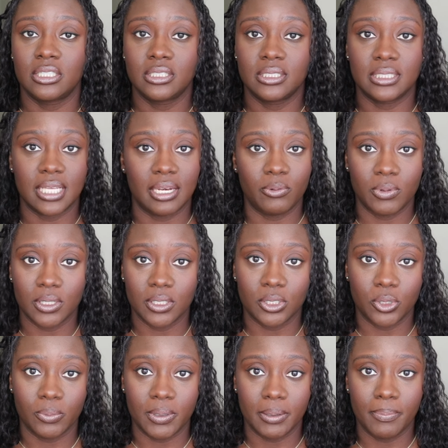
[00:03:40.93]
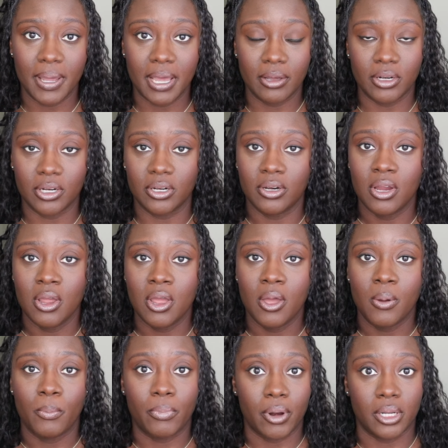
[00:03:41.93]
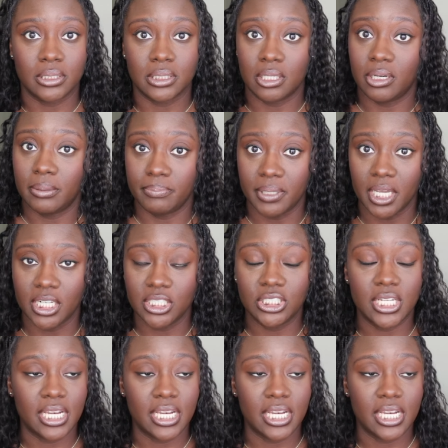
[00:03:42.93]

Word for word: set it with a little bit of powder, bronzer, and blush.